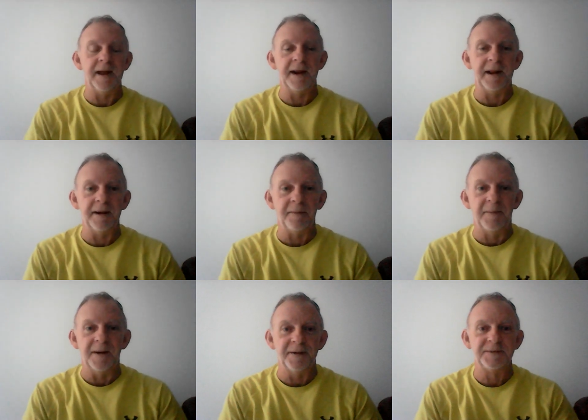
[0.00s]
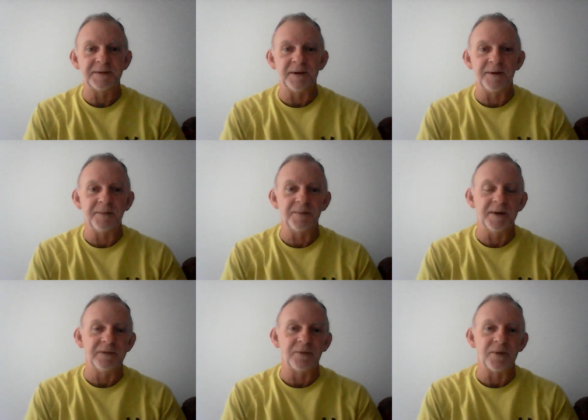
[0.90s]
that elbow, so we
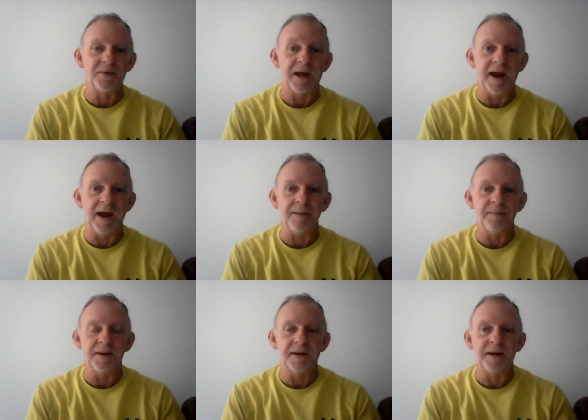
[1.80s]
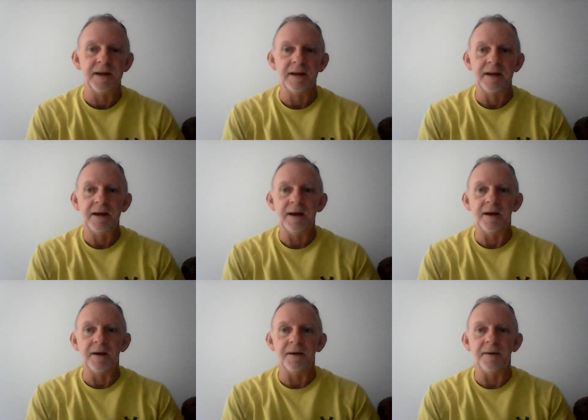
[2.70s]
went through that. But
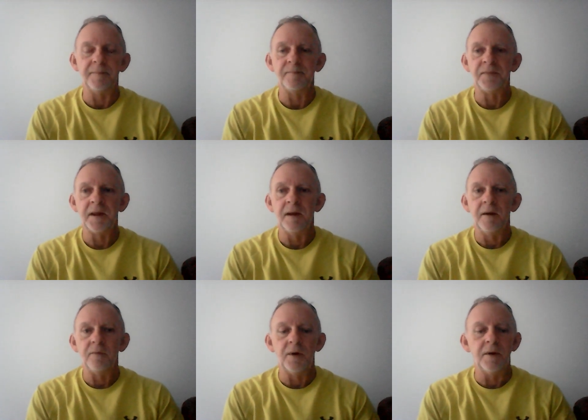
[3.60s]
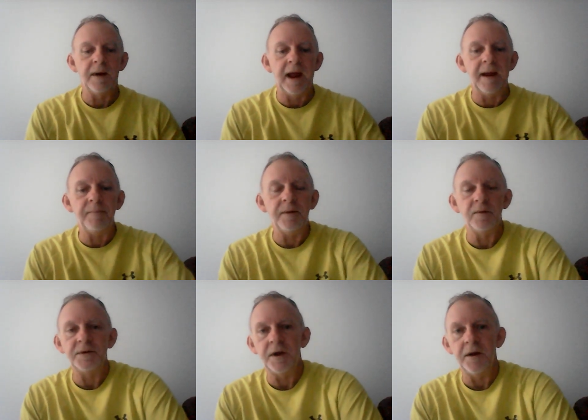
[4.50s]
uh, real happy
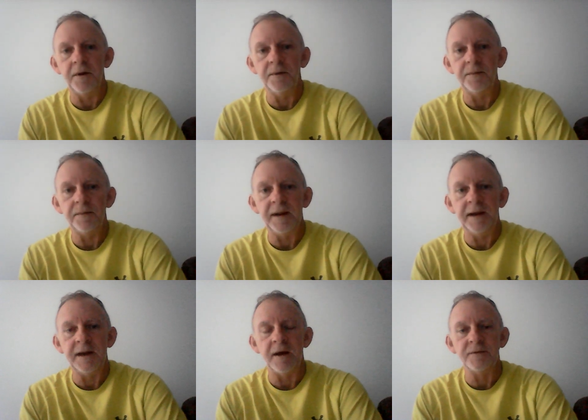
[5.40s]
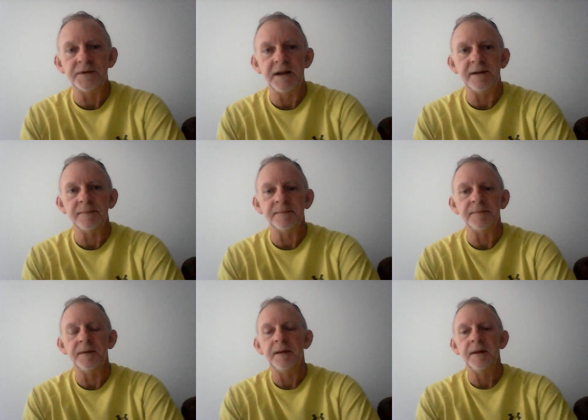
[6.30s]
with Joe. He knows he can
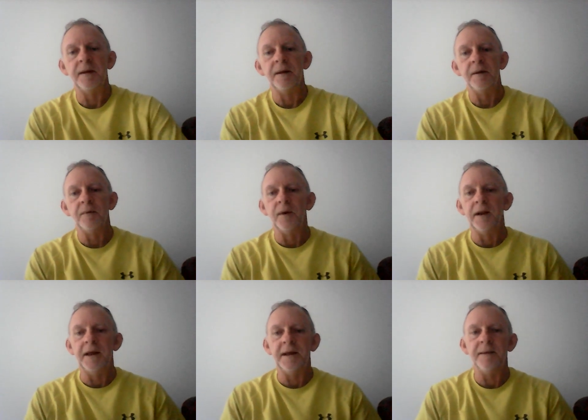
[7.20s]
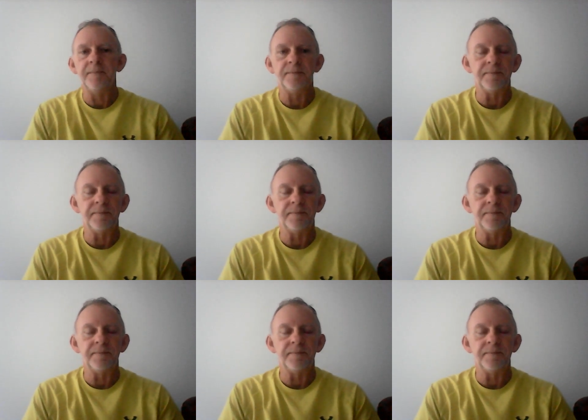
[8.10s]
really